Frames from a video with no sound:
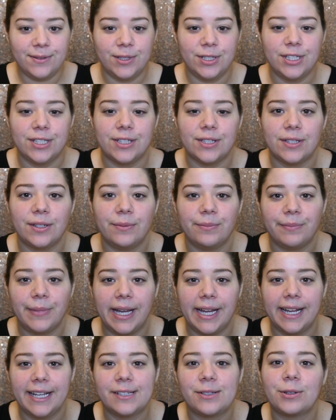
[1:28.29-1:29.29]
which is
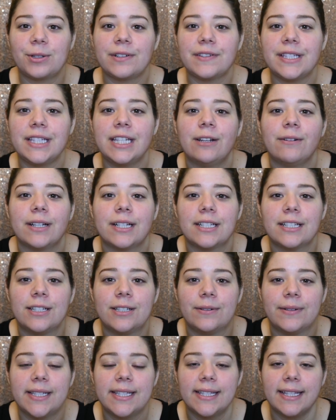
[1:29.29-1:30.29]
my sort of secret to
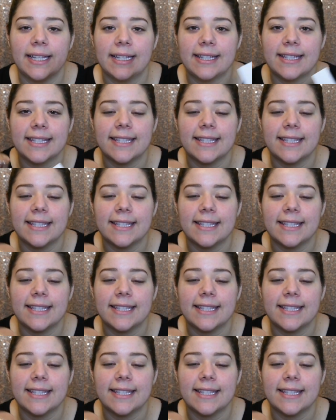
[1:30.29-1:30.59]
dewy skin.